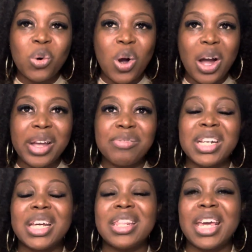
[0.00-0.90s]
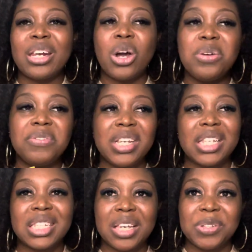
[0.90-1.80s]
hiring, then hopefully
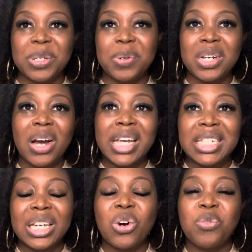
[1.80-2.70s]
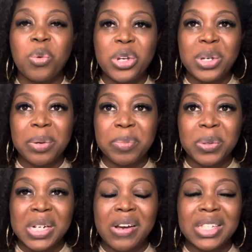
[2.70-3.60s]
this gives you an idea of what you can build
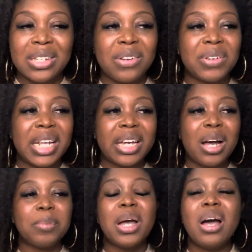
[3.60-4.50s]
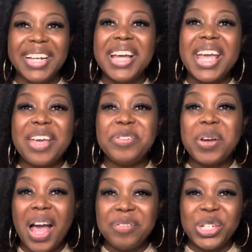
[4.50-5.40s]
out inside of ClickUp. If you
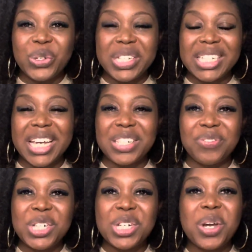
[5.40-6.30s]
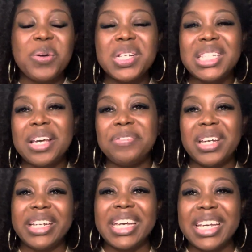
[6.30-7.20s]
have enjoyed today's video,
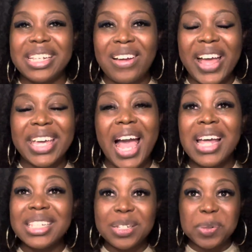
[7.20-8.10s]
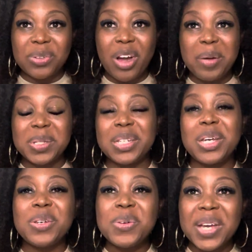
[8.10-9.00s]
definitely hit like and subscribe so that
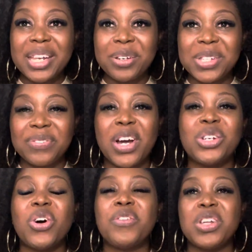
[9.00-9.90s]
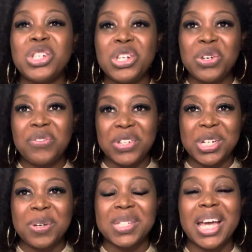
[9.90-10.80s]
you get notified of new
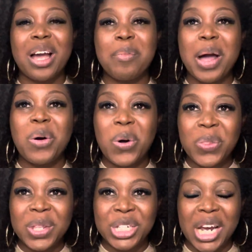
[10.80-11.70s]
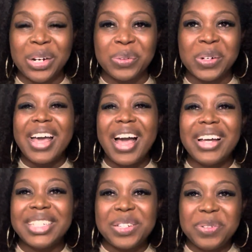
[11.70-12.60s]
videos that come out on the channel.
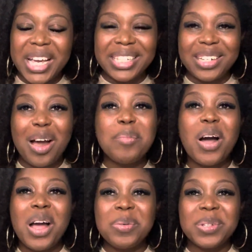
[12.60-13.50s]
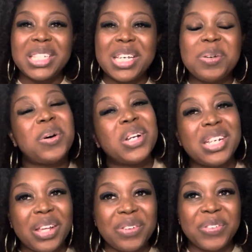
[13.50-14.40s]
Until next time, I will see you on
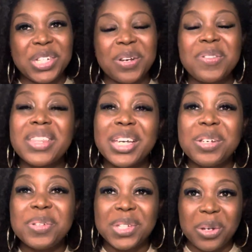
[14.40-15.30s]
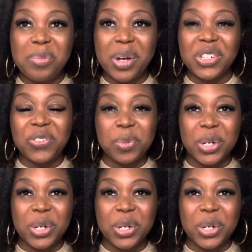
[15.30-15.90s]
another video. Thank you so much for